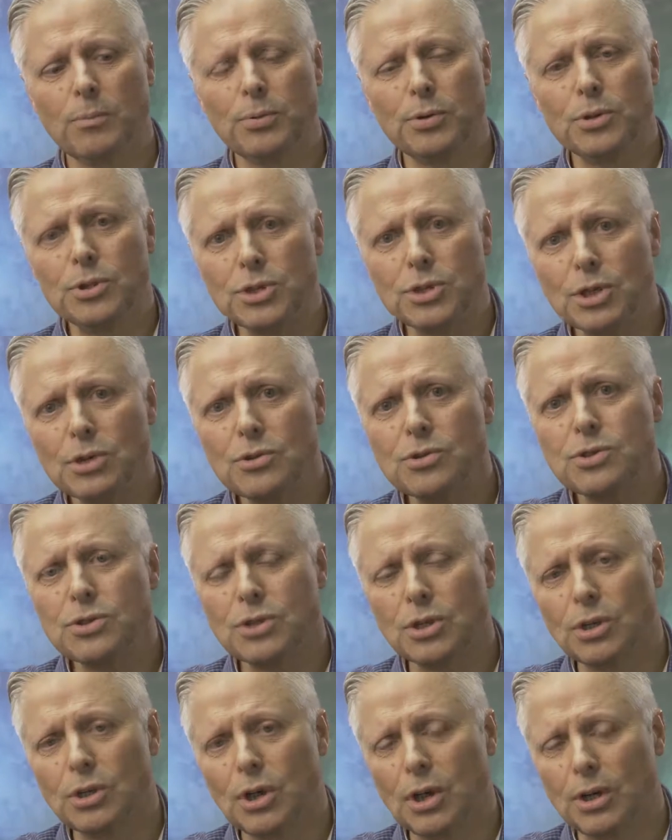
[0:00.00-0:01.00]

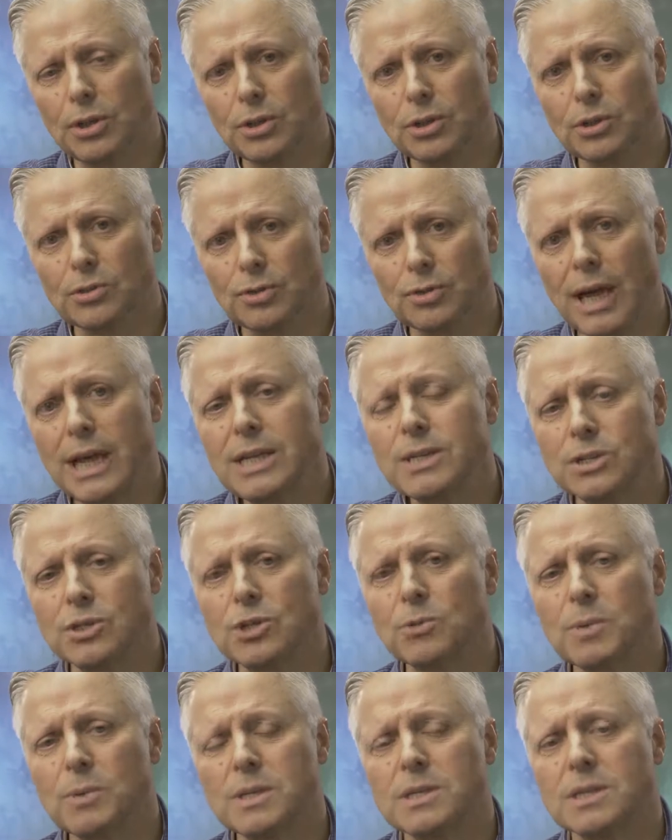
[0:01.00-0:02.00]
produced and created
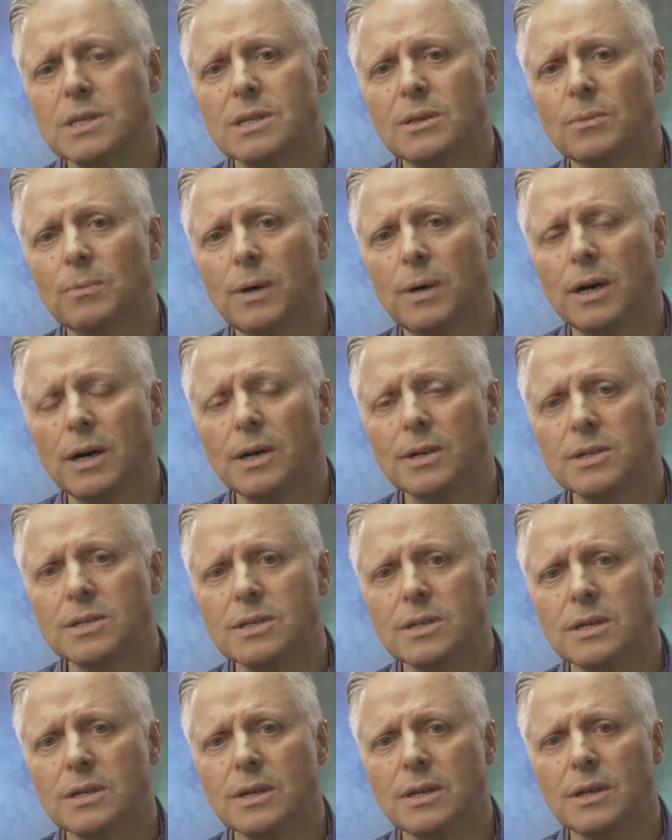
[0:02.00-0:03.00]
new business in the
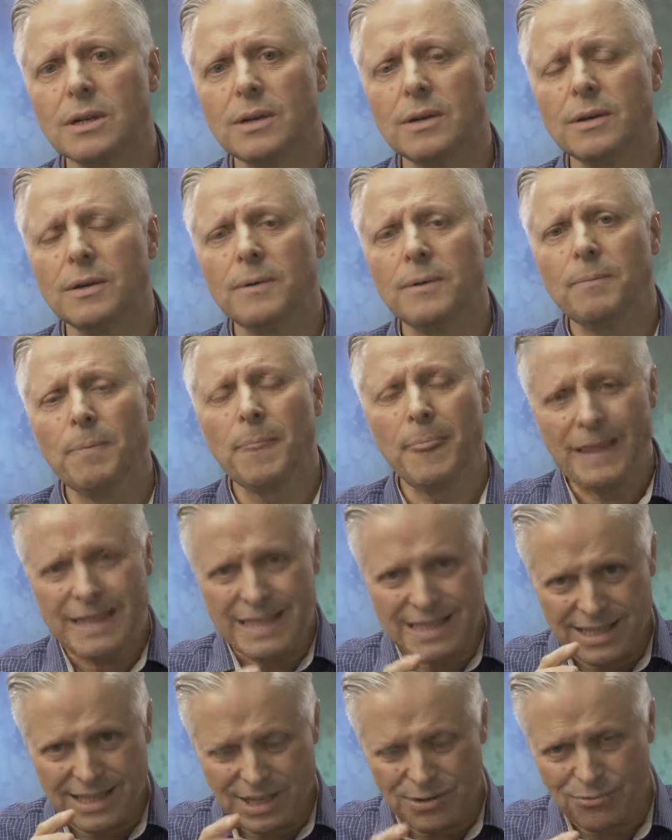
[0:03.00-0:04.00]
past.
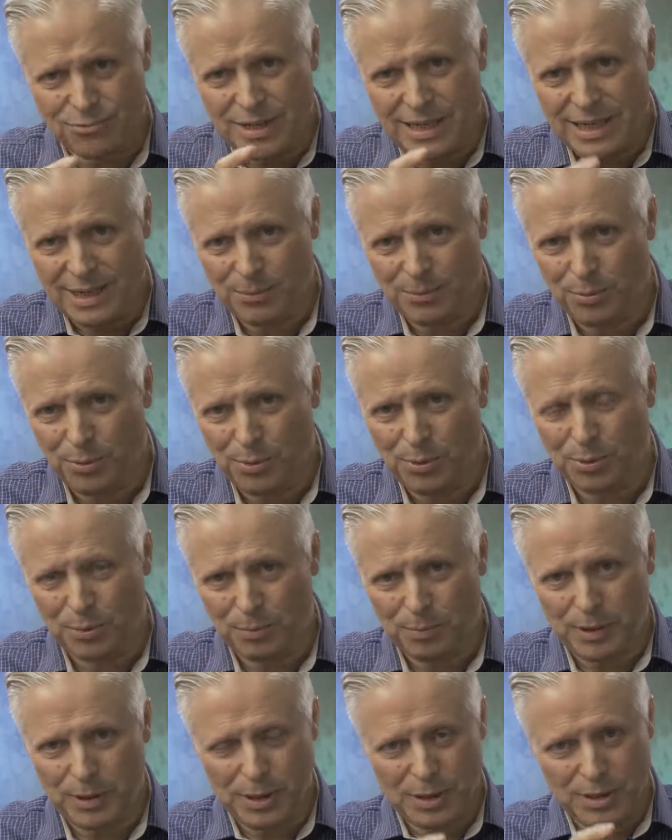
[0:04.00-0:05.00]
It's really
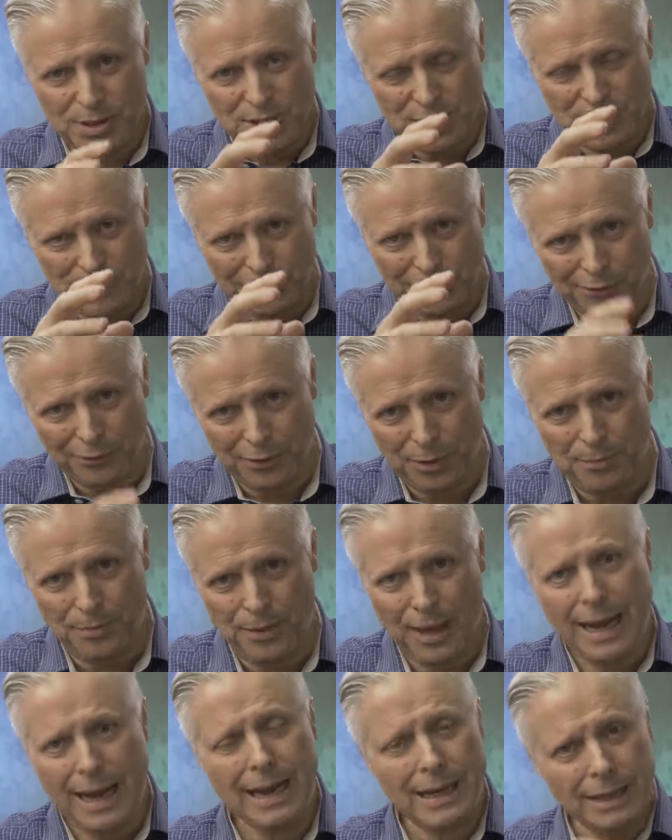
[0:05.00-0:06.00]
important because it's
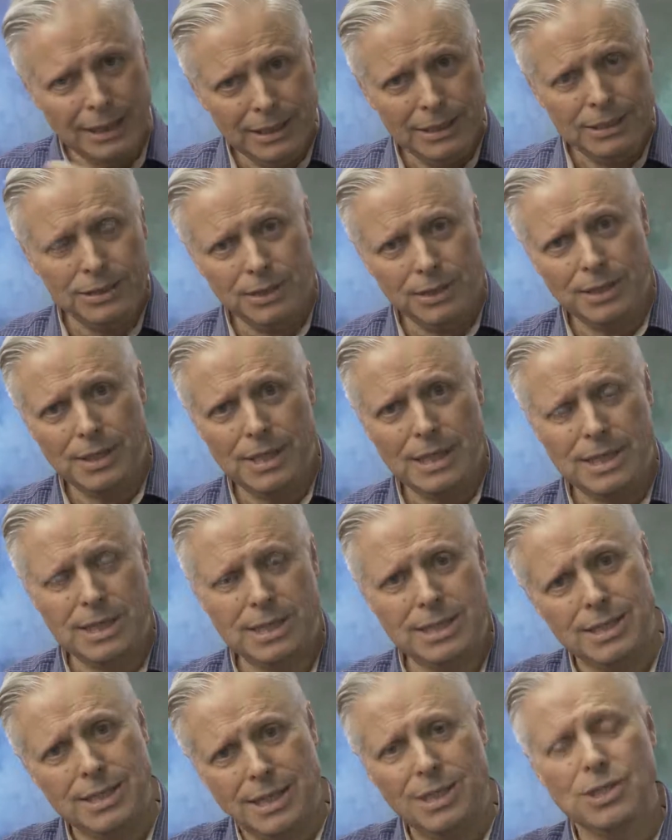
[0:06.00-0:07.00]
from that
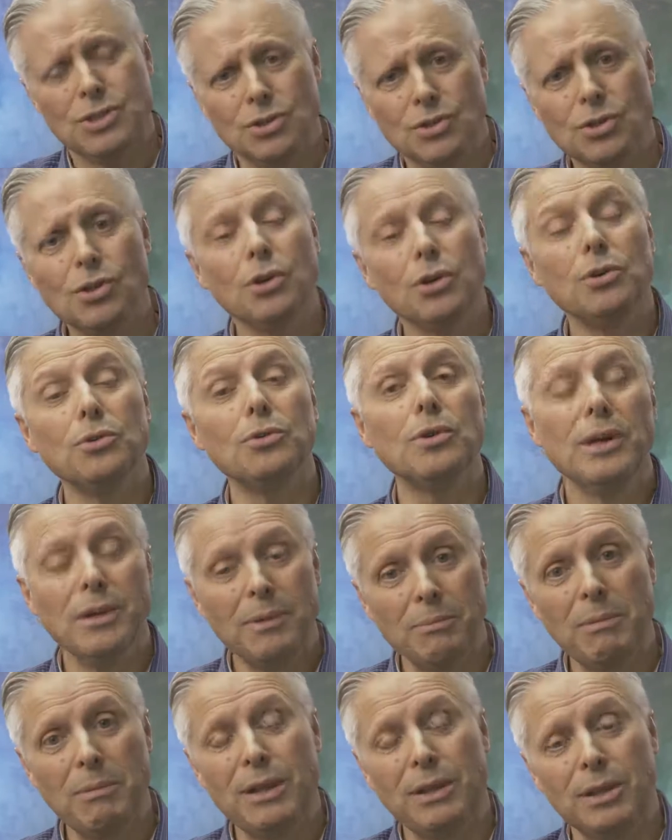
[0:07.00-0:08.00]
this new
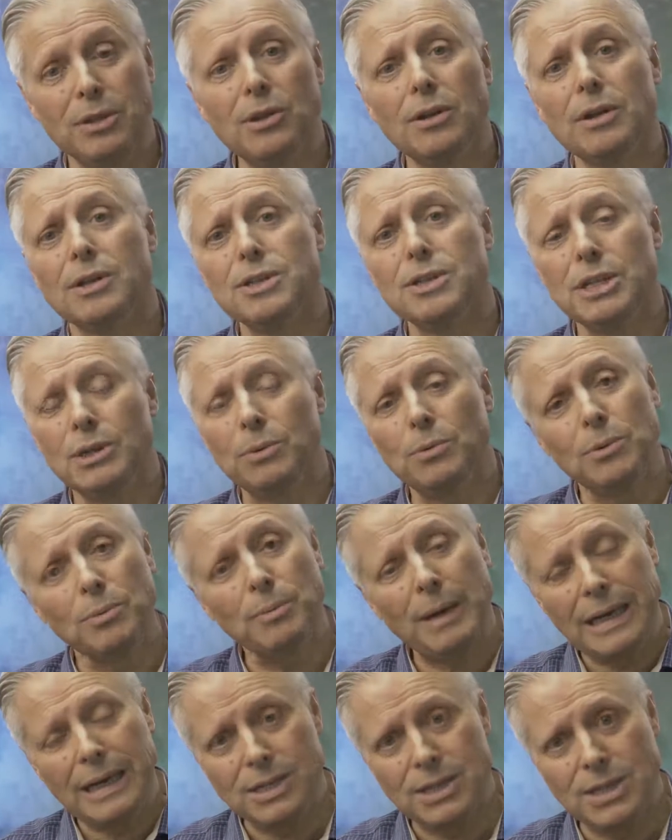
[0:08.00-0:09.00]
methodology
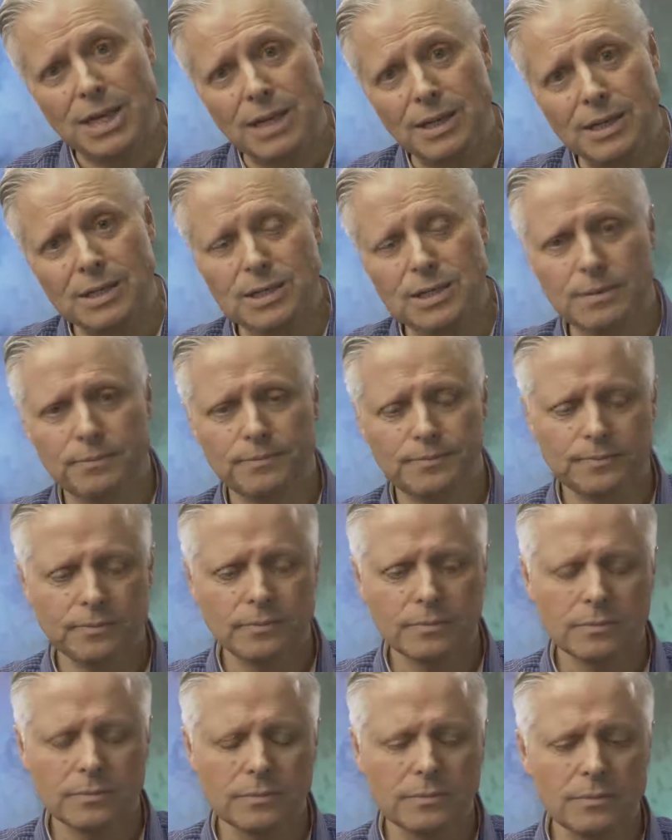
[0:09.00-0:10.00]
will make sense.
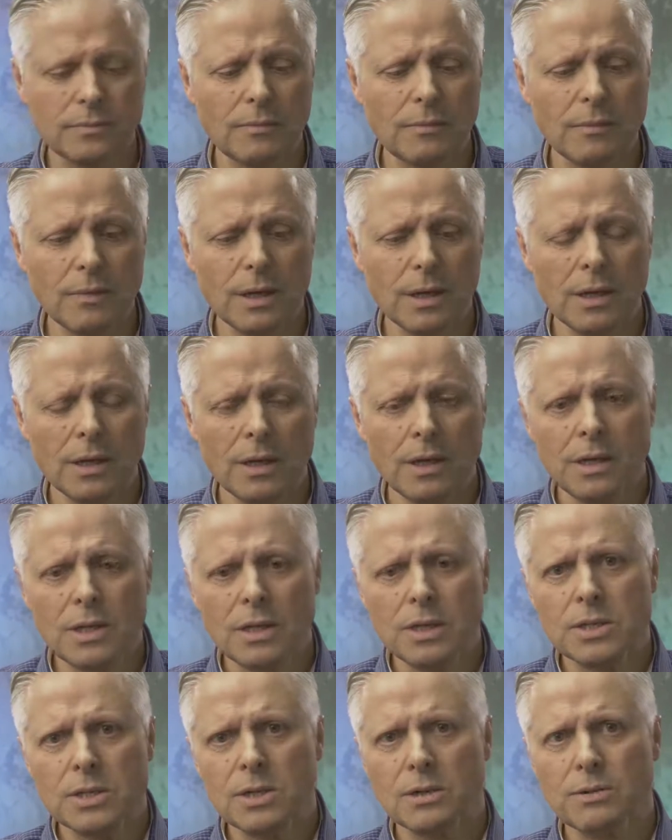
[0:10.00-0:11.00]

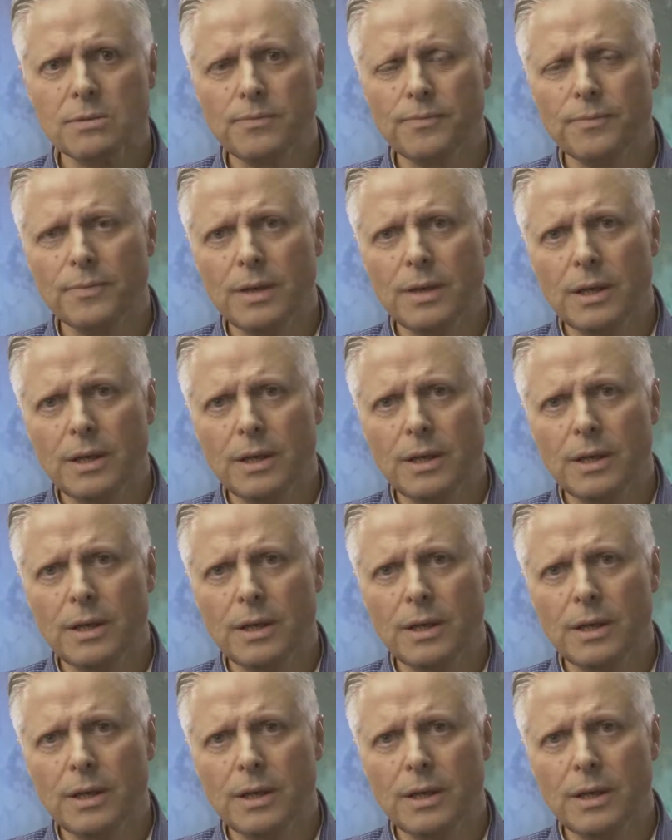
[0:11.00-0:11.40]
So,